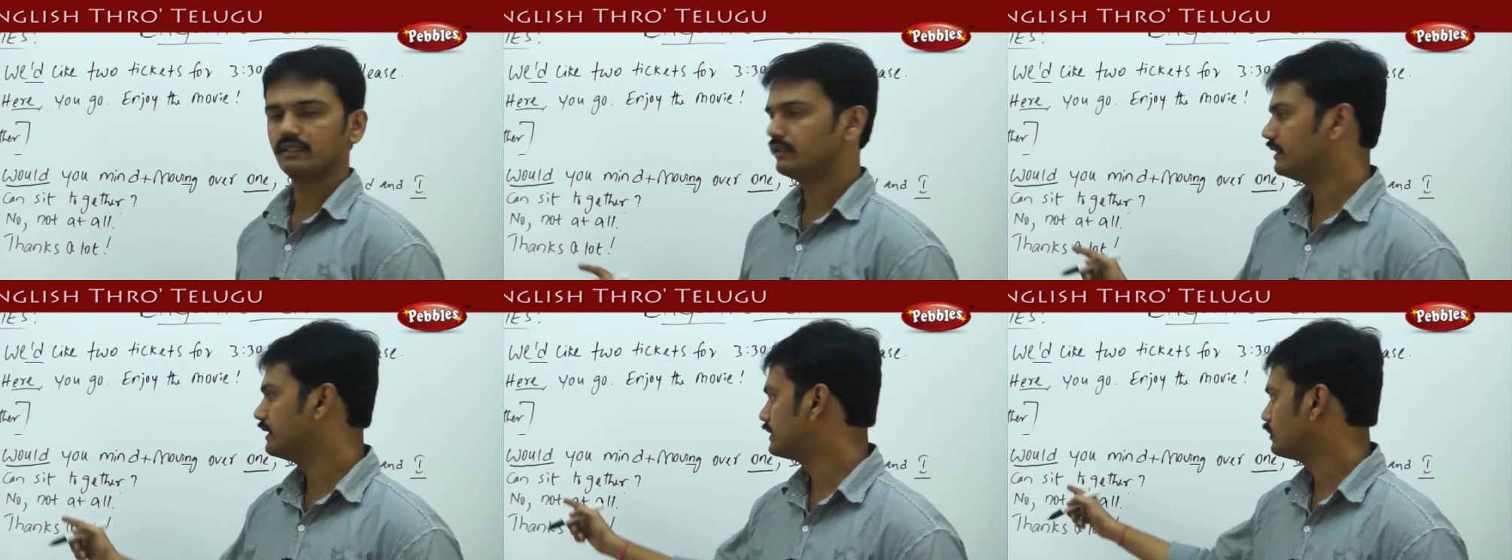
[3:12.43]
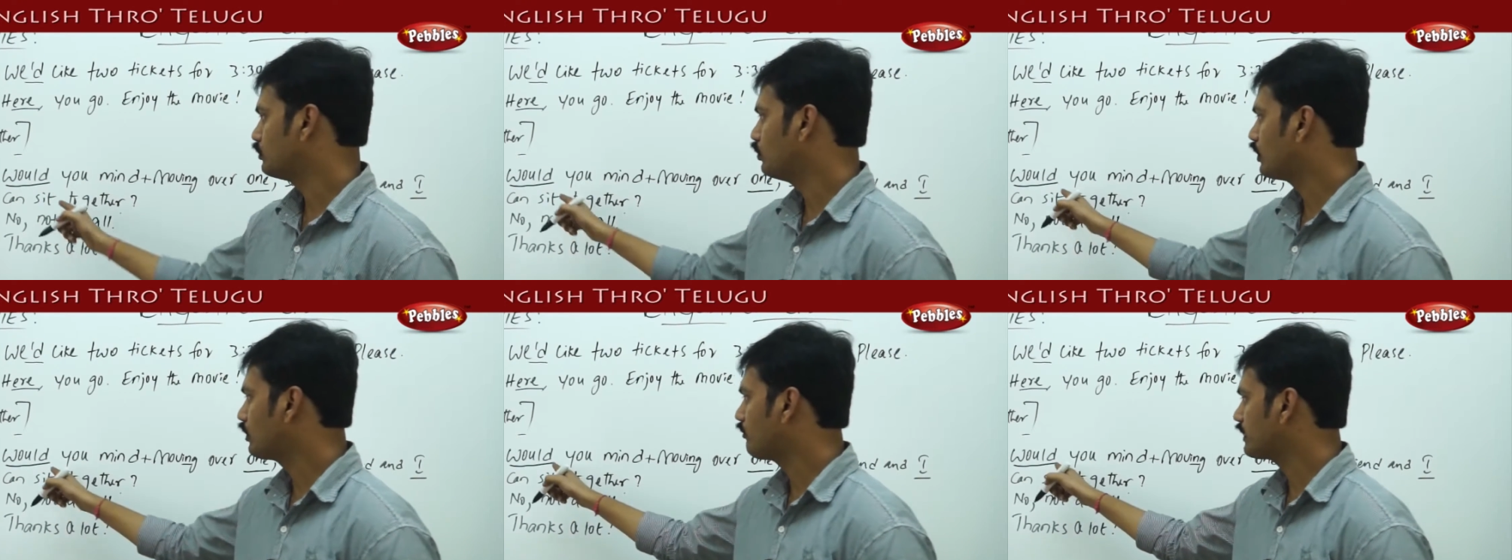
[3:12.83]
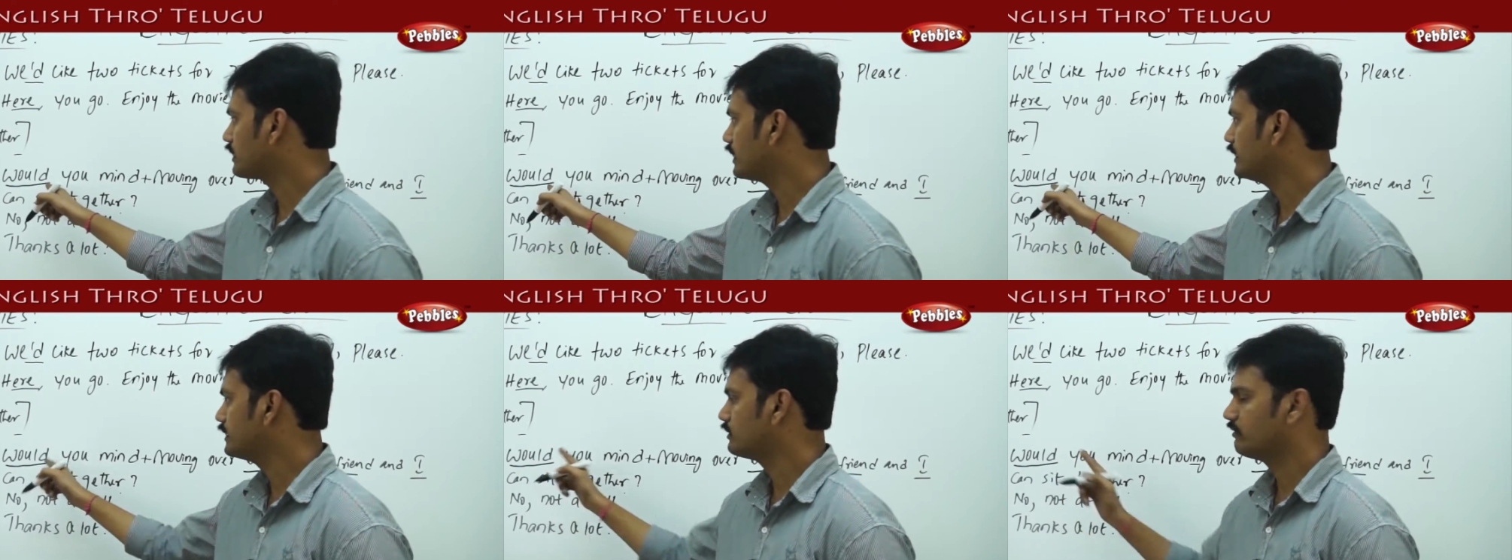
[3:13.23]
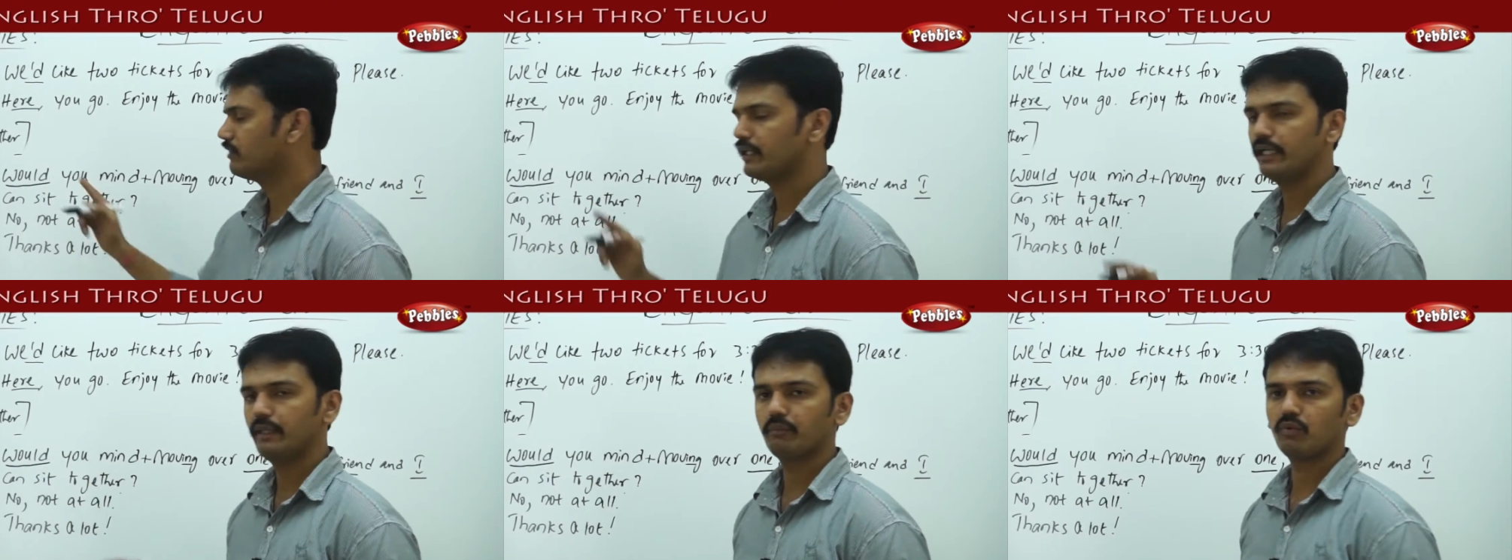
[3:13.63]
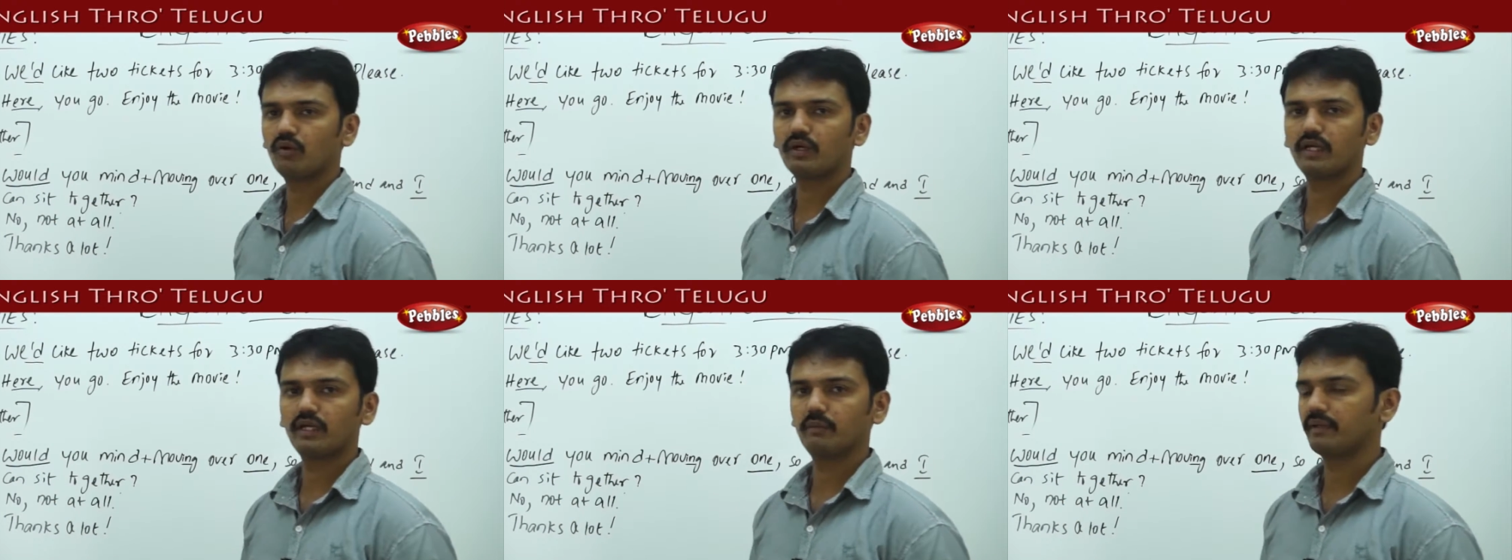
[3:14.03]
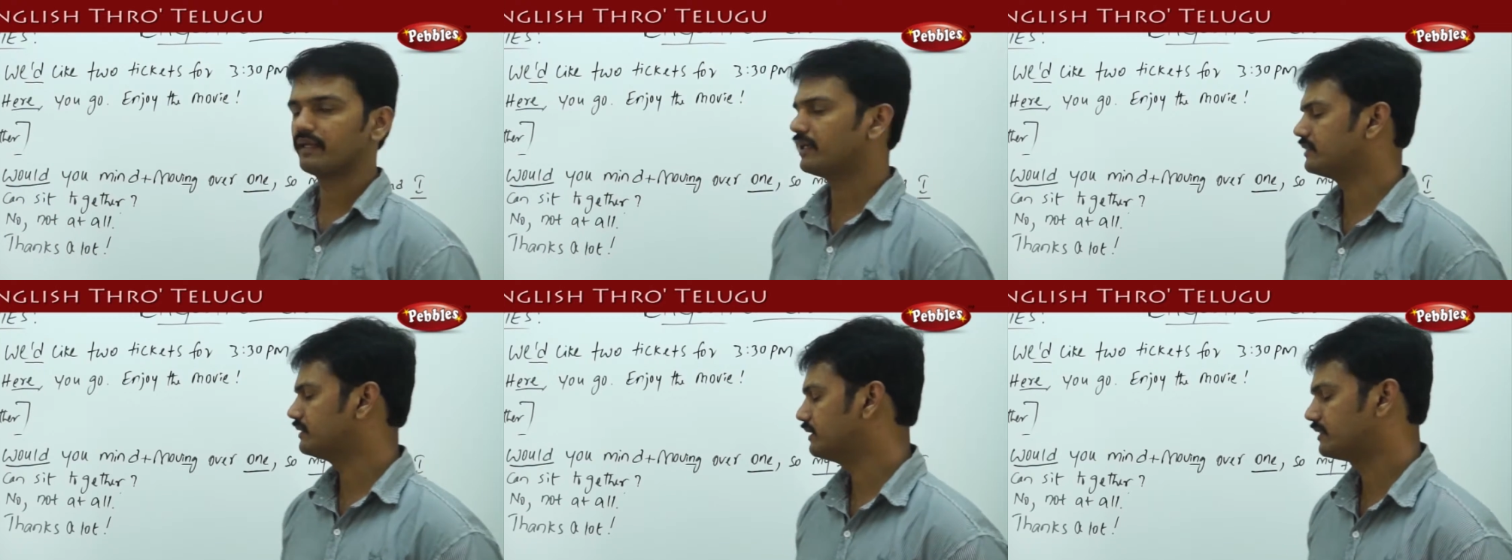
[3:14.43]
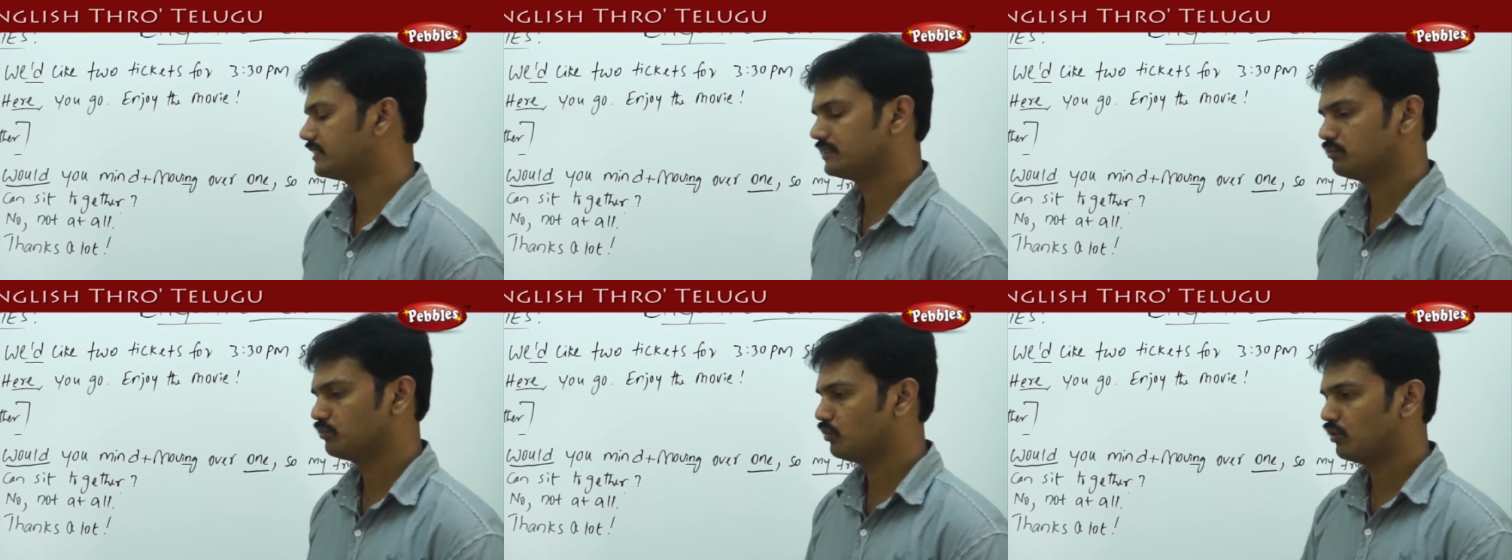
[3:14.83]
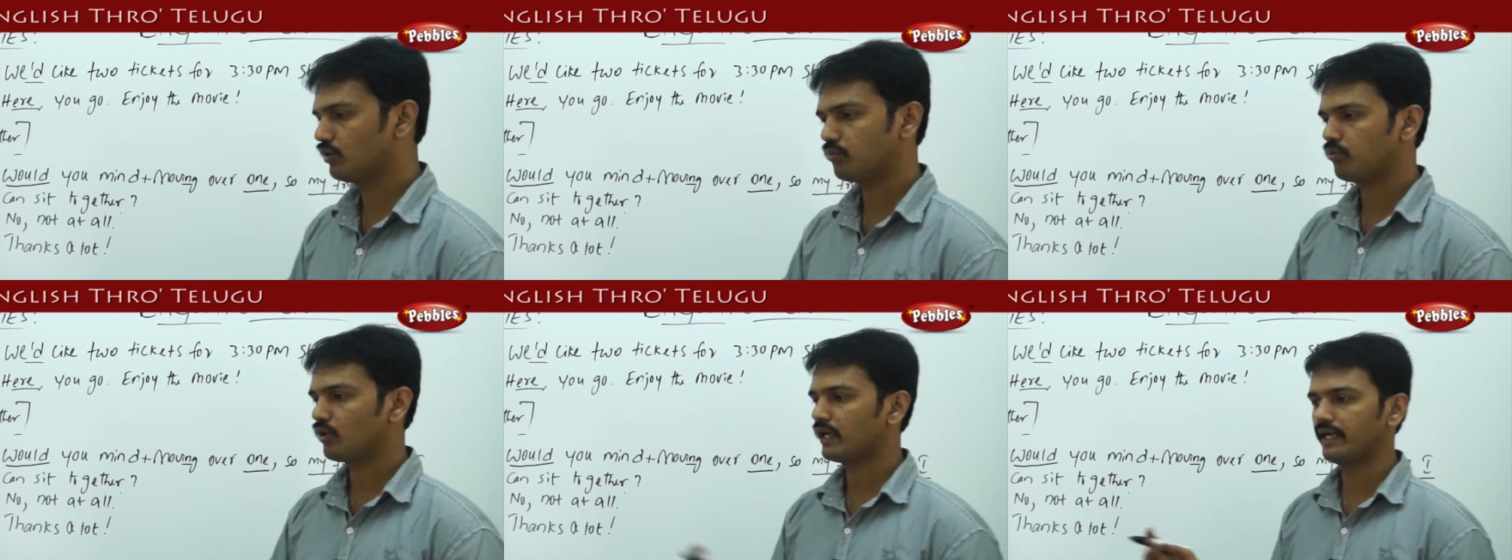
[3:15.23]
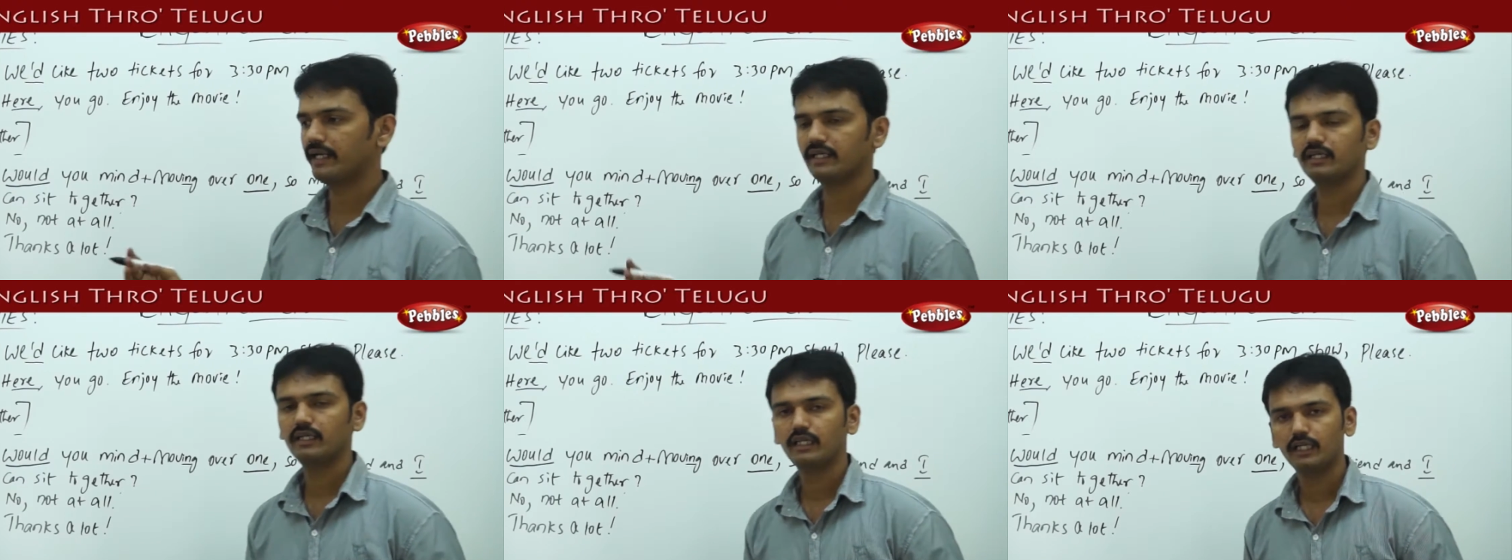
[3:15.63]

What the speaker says: this would question is very important because this is more polite